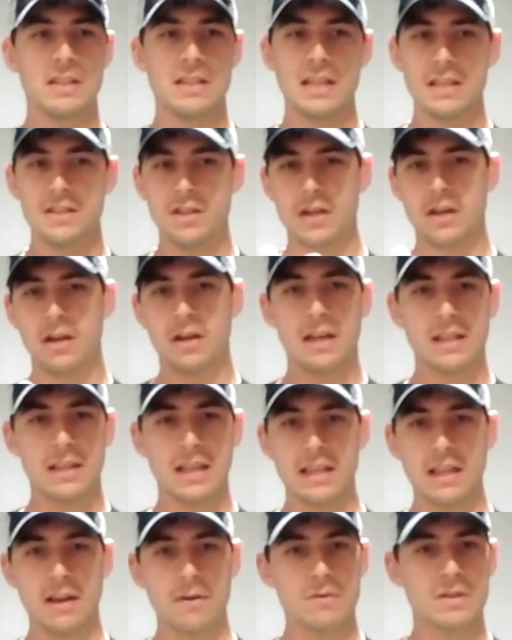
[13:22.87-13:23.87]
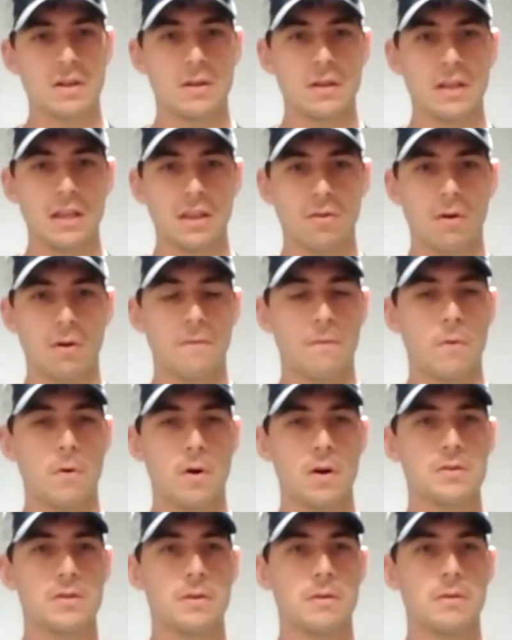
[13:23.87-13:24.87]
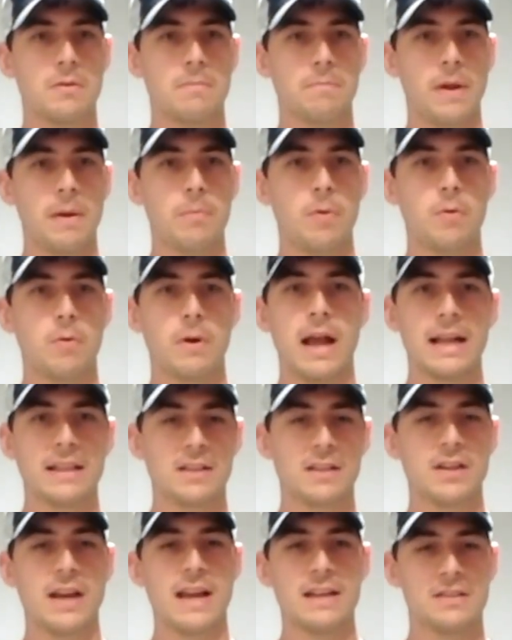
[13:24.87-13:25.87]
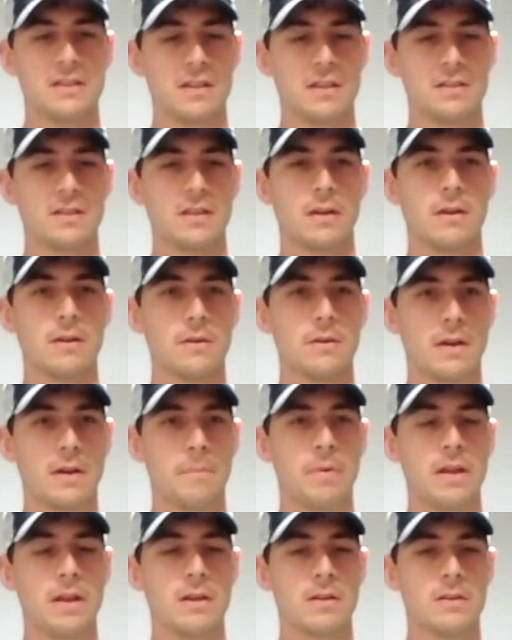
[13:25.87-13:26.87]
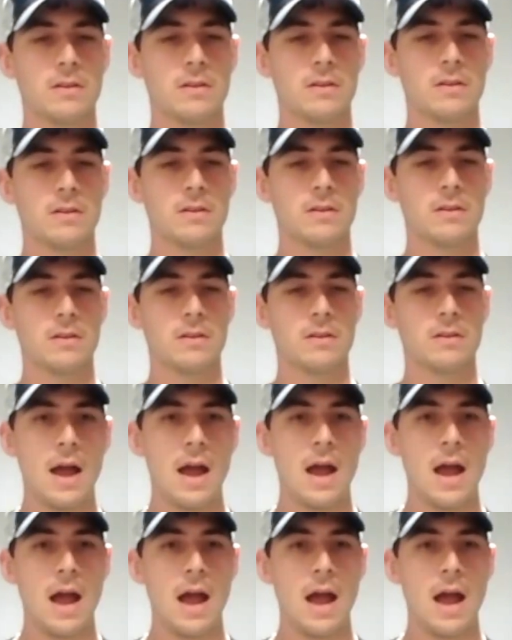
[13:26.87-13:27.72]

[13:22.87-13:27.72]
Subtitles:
and this year I think there was only 300 or 400 people who got a chance to compete on the show.